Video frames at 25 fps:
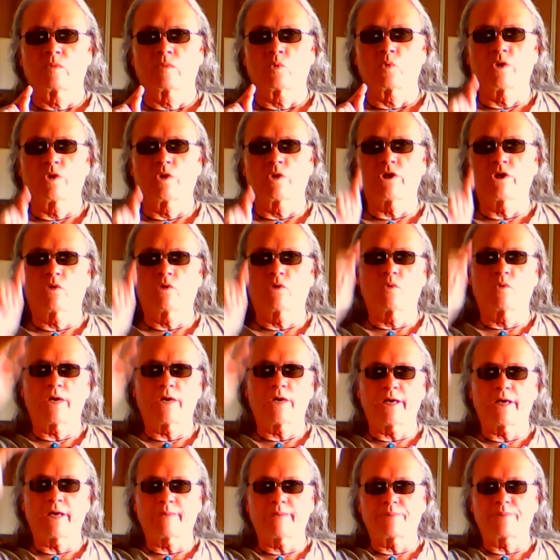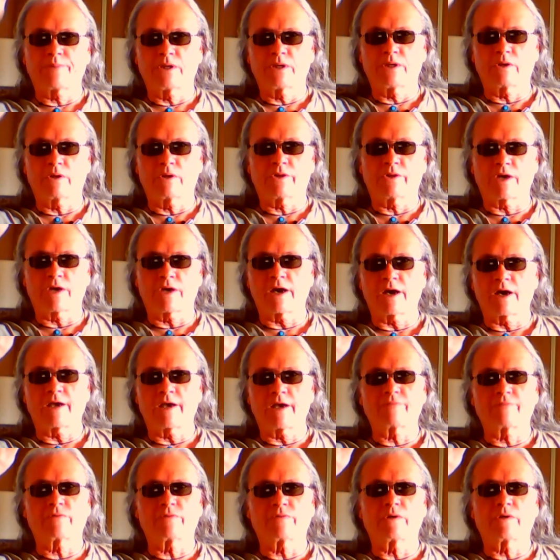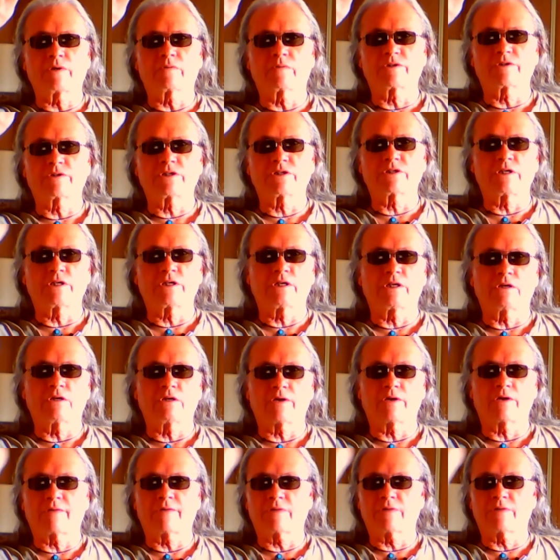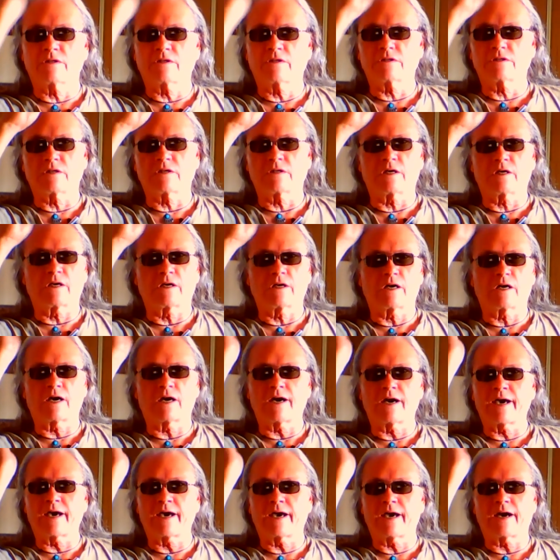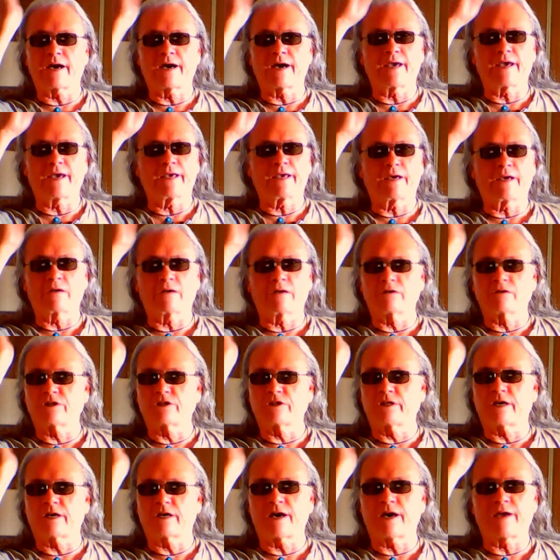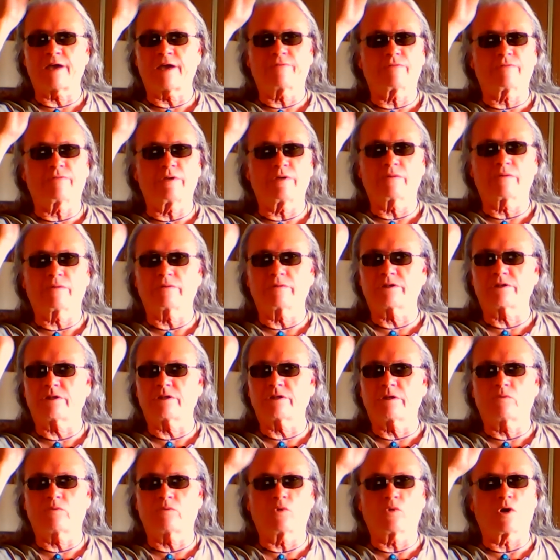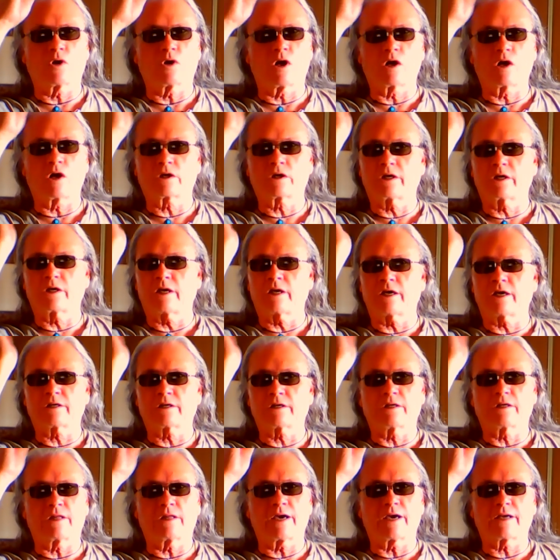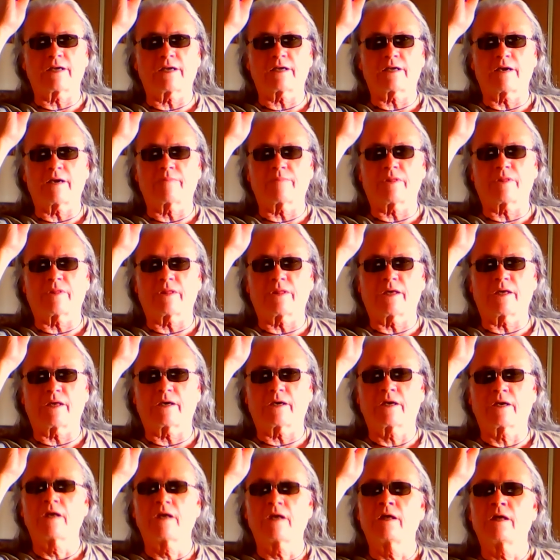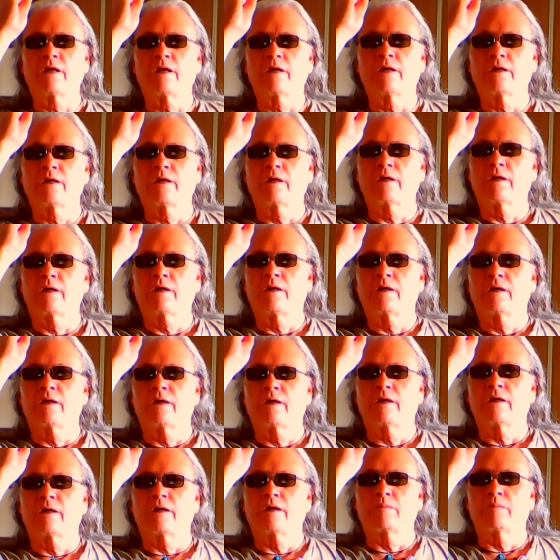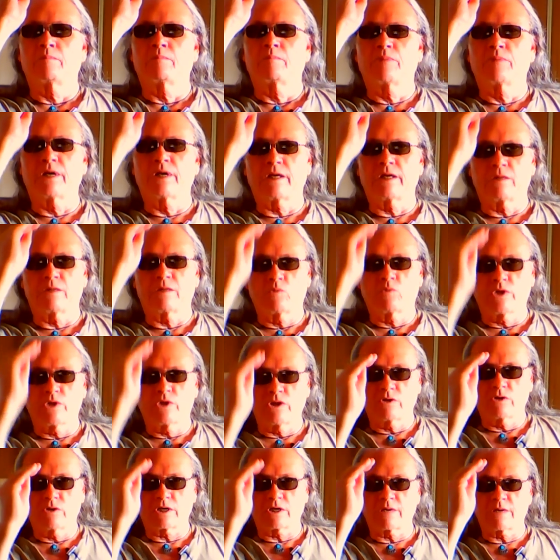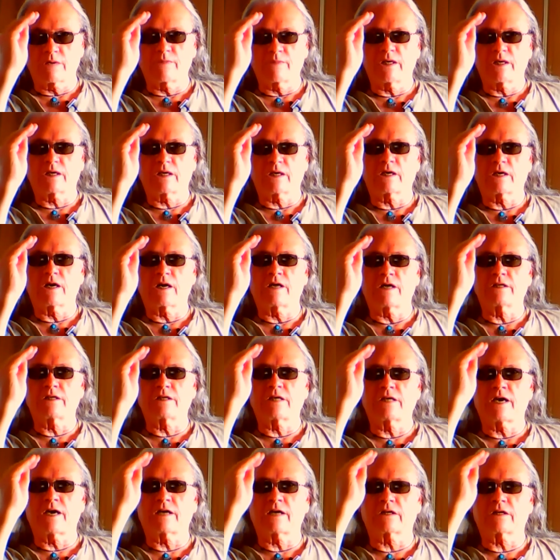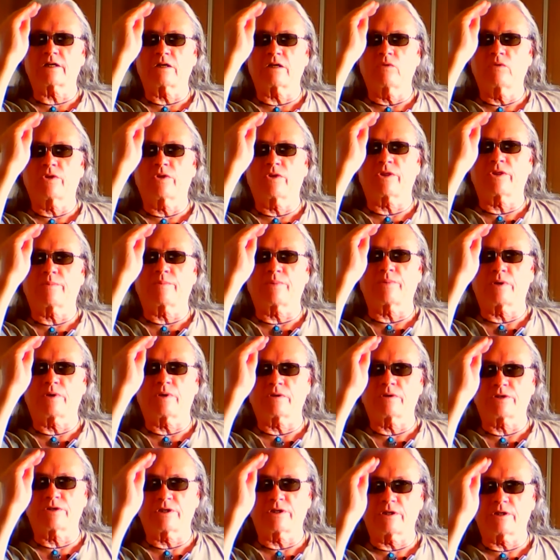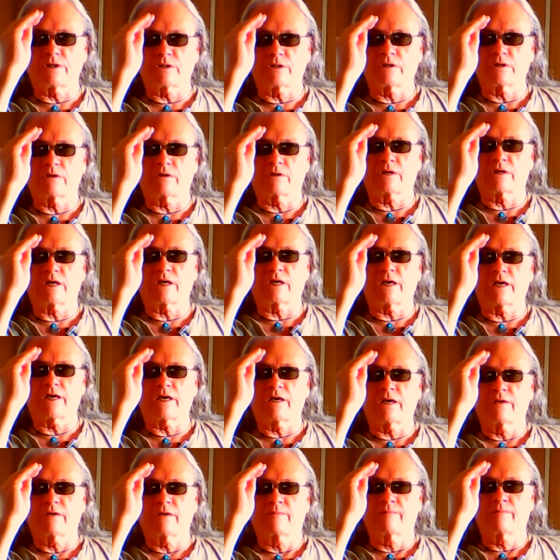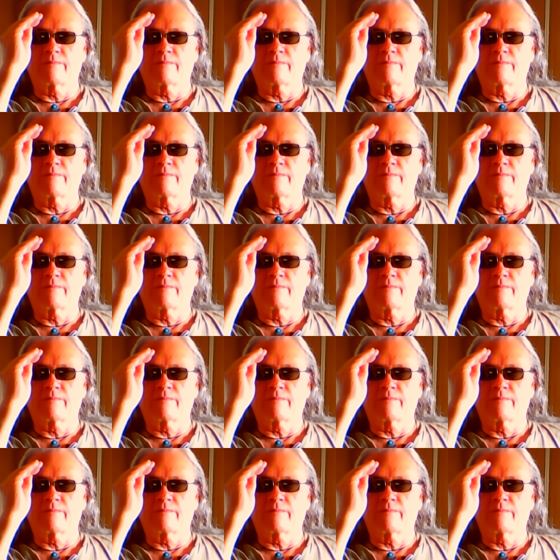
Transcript: when you're way up here on the high frequency, you have this high energy, high frequency, we're all connected, that type of thing. But it, when you come into contact with a person, okay,